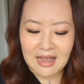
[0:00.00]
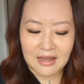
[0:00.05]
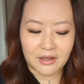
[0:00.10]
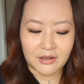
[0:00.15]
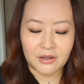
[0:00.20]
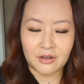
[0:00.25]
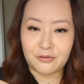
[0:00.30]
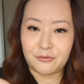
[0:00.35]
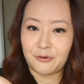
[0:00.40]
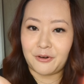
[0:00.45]

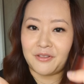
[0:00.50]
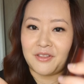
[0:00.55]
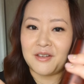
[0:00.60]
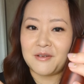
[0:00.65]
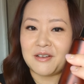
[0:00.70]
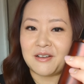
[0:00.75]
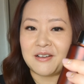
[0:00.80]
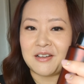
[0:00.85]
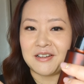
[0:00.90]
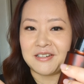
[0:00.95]
good for
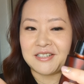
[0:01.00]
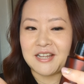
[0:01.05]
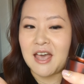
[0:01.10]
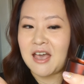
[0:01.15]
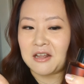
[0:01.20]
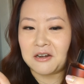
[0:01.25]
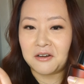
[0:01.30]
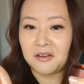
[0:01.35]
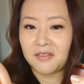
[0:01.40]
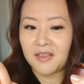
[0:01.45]
the
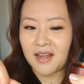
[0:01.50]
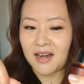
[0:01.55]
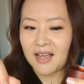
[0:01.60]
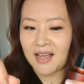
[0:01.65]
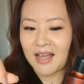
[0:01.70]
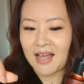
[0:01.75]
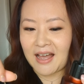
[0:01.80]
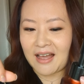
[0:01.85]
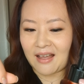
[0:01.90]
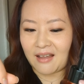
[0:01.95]
container that I
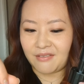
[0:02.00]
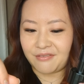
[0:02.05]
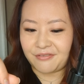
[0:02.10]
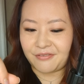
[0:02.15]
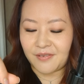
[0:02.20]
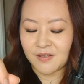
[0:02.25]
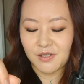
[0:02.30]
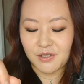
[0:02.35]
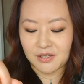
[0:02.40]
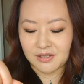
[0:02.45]
have?
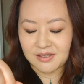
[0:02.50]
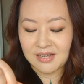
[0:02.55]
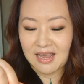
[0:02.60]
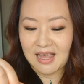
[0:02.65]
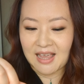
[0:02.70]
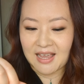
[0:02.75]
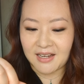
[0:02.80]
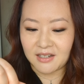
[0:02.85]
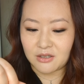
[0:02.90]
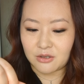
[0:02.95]
Just
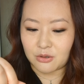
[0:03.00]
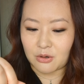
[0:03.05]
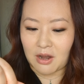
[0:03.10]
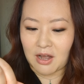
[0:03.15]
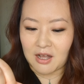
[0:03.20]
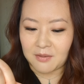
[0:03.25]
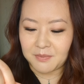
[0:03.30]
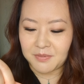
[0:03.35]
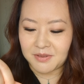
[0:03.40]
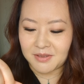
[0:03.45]
8
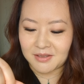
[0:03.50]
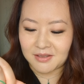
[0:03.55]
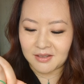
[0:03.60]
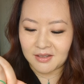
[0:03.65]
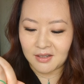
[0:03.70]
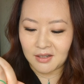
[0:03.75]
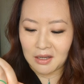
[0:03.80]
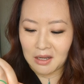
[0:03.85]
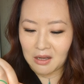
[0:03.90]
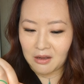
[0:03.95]
drops
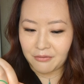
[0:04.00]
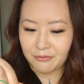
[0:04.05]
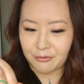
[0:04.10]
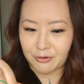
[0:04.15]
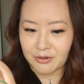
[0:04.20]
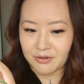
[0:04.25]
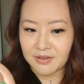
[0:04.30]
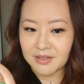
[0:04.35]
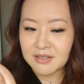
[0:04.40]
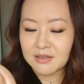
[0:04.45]

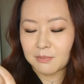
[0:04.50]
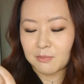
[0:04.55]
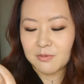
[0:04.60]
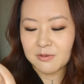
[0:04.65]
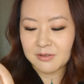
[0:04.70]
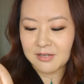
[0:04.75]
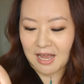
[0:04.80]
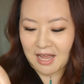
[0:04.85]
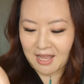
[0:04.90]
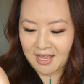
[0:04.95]
for this
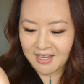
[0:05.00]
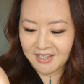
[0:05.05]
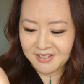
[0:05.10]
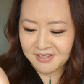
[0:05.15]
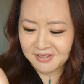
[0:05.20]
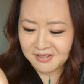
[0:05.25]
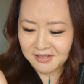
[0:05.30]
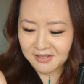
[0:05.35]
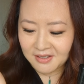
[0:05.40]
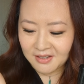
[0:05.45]

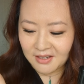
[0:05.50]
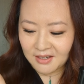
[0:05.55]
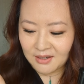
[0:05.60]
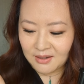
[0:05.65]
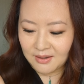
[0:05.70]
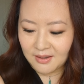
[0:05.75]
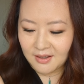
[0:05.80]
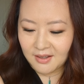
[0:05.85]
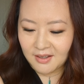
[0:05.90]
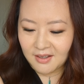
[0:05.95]
size?
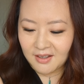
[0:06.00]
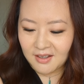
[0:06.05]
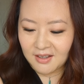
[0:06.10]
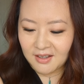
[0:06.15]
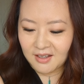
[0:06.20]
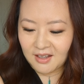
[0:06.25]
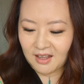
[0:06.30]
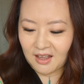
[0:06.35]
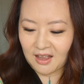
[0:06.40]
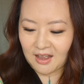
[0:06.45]

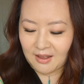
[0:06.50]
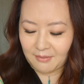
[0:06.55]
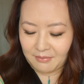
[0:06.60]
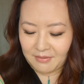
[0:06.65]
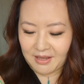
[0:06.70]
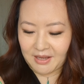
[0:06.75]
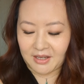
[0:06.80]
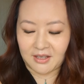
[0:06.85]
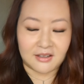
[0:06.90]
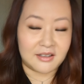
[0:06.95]
I'm
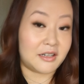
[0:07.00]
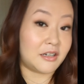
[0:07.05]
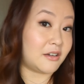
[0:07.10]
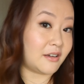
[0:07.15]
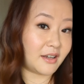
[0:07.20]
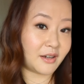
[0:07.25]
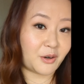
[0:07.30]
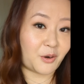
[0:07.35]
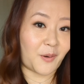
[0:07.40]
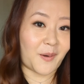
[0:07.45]
like a little
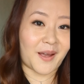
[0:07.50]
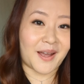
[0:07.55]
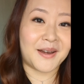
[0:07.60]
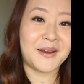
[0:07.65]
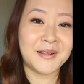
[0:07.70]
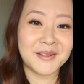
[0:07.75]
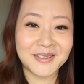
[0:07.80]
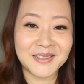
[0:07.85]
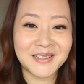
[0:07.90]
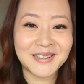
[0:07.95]

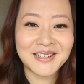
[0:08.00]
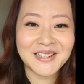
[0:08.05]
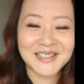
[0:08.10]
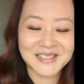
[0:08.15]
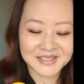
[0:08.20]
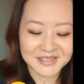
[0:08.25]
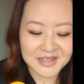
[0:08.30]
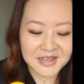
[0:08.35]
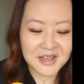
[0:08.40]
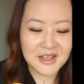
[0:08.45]

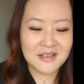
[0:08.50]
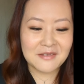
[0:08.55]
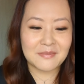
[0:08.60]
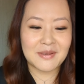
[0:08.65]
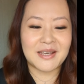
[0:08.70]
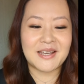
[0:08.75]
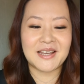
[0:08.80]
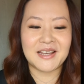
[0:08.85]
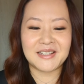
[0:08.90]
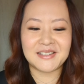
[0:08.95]
incredulous
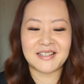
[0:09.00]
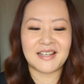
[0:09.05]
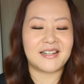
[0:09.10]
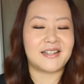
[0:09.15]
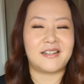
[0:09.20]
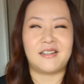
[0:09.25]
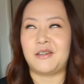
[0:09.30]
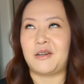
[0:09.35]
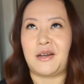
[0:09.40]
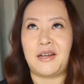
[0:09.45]
because I
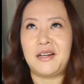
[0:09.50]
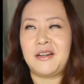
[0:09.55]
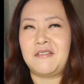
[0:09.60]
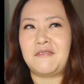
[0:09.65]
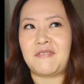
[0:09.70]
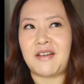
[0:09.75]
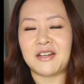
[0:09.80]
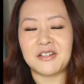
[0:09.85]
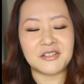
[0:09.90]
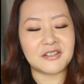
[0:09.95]

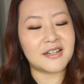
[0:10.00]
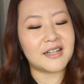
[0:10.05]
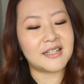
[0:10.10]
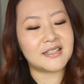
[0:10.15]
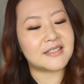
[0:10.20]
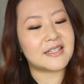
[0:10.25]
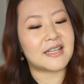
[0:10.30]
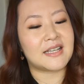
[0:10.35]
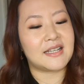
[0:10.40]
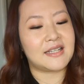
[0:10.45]
didn't measure it.
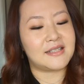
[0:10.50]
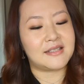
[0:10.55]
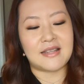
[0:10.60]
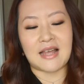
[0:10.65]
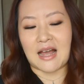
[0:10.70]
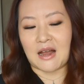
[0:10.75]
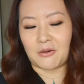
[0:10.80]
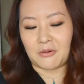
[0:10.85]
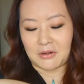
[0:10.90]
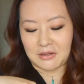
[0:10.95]
It's like, is
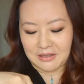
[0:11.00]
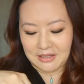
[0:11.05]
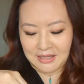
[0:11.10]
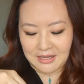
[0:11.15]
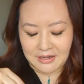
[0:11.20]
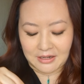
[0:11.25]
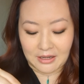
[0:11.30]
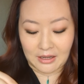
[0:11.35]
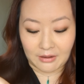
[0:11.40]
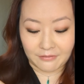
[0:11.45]
that really
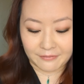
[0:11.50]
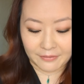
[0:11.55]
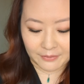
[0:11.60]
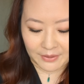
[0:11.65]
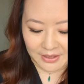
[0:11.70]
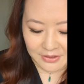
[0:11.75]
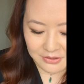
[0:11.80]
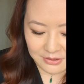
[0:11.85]
enough? Okay,